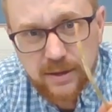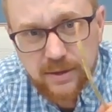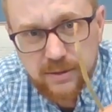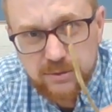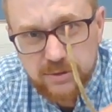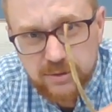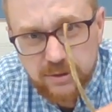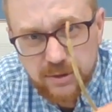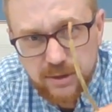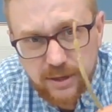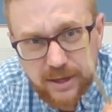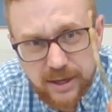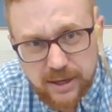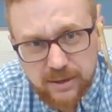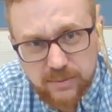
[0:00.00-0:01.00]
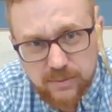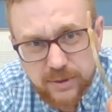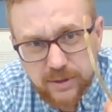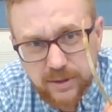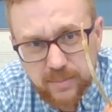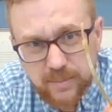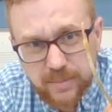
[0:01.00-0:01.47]
and you should end
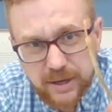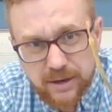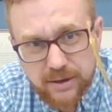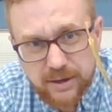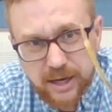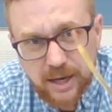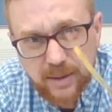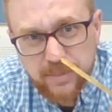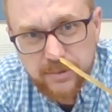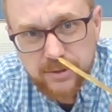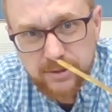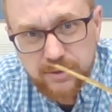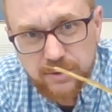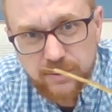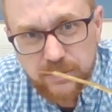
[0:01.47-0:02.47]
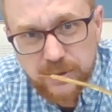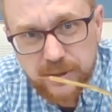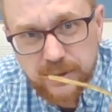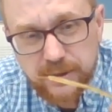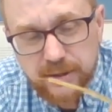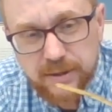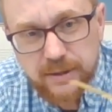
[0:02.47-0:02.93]
with the bare copper
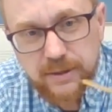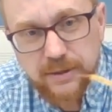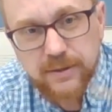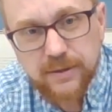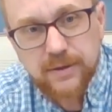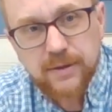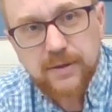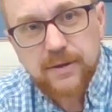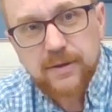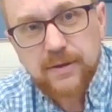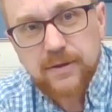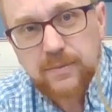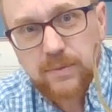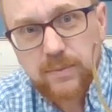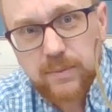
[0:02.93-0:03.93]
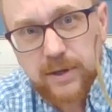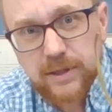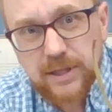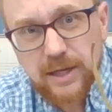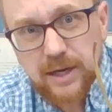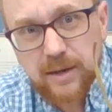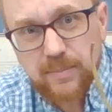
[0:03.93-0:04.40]
showing. We
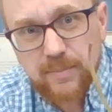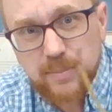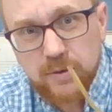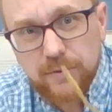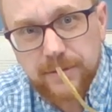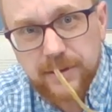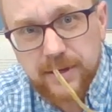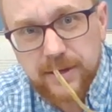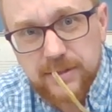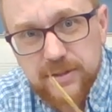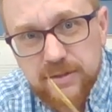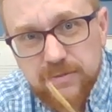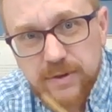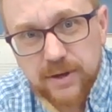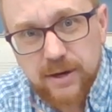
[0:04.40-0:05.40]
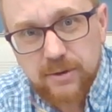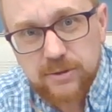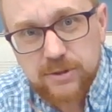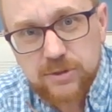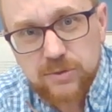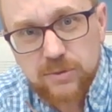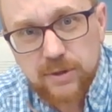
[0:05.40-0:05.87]
want that on both ends of
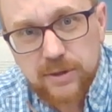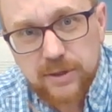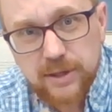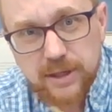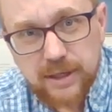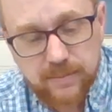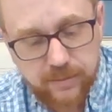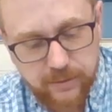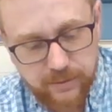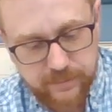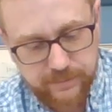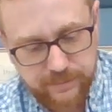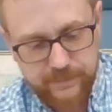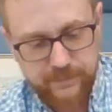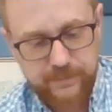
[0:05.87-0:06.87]
our short cable.